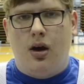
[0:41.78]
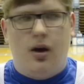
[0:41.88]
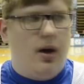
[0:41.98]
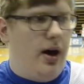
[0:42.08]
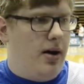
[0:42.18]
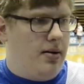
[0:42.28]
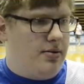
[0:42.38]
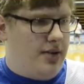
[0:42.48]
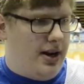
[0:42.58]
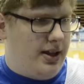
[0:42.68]
Uh, I'm
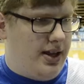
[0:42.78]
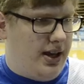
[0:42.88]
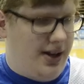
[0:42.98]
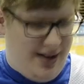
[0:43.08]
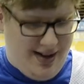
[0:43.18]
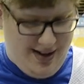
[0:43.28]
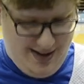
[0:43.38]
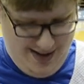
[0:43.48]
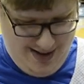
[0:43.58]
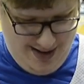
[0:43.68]
trying to think.
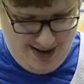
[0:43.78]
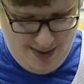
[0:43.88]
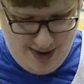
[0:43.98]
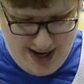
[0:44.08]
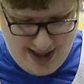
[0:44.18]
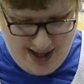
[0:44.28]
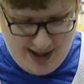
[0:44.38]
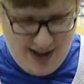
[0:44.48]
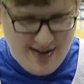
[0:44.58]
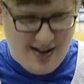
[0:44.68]
I'm trying to
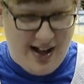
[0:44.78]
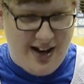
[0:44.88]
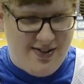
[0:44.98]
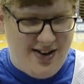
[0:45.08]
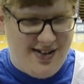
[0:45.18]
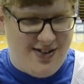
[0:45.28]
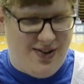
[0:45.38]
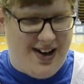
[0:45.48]
think there's a lot of reasons